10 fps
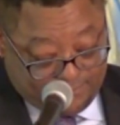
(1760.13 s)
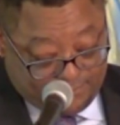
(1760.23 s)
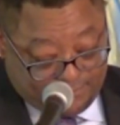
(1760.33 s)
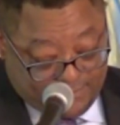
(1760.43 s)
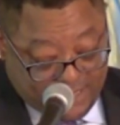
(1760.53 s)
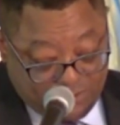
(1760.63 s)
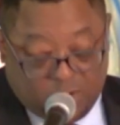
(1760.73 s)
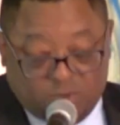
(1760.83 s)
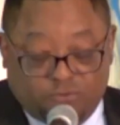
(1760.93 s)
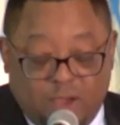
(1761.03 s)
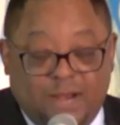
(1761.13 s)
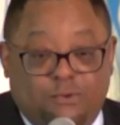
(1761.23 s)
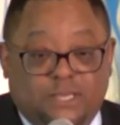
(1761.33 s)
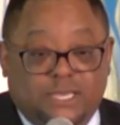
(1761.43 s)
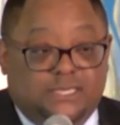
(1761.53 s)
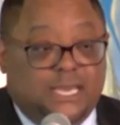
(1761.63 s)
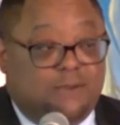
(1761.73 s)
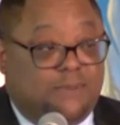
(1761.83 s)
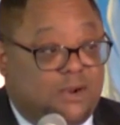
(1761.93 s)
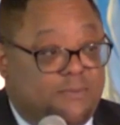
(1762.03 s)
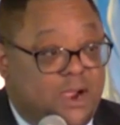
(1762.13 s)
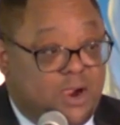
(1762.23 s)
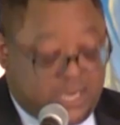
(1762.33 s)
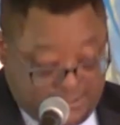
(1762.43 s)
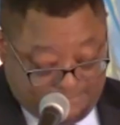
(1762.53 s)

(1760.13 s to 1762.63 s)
They were both right in what they said about America.